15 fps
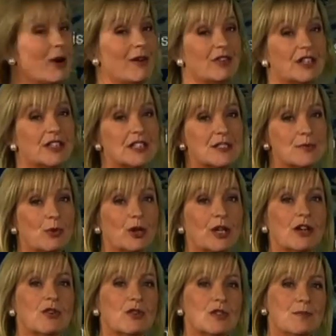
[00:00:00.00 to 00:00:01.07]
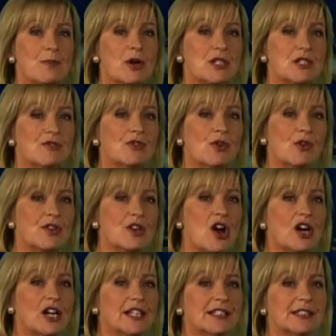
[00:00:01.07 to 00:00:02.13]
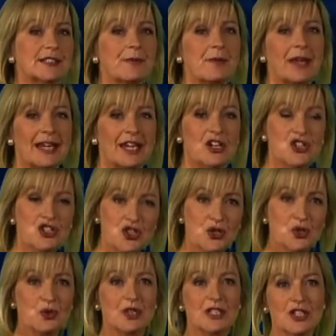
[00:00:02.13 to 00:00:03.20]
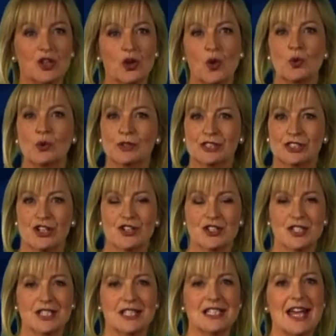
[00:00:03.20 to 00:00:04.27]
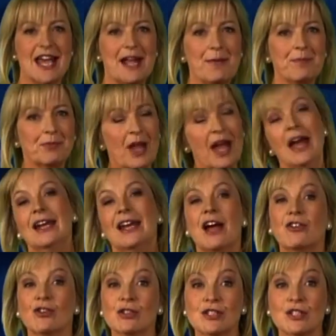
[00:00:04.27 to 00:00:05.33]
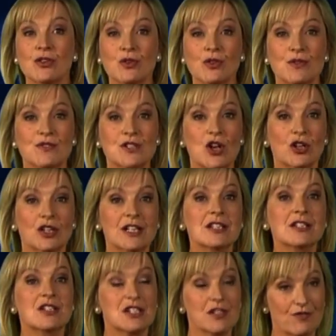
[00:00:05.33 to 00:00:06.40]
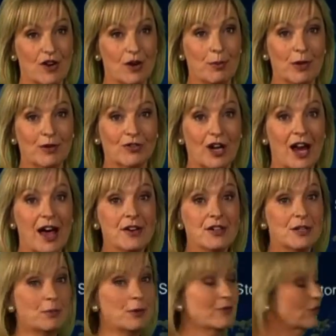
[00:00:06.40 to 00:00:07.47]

prevalent this morning across parts of Northern Ireland. Here too, it's a cold start to the day. Now, across the north of Scotland, there's a fair bit of cloud and